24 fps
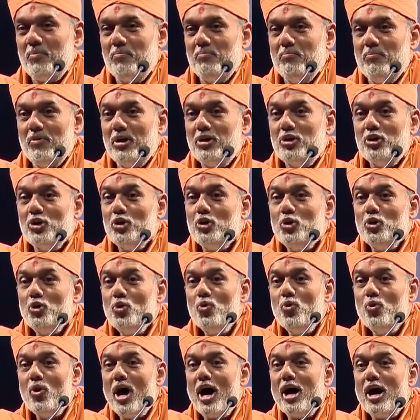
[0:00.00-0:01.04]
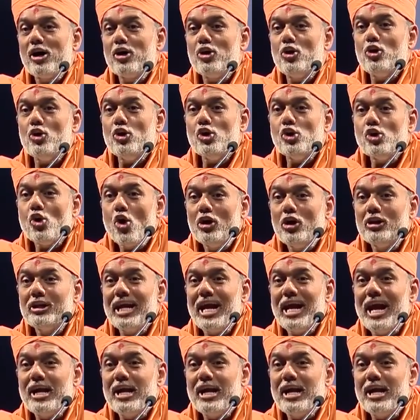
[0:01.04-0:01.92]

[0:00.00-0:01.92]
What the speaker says: but you are not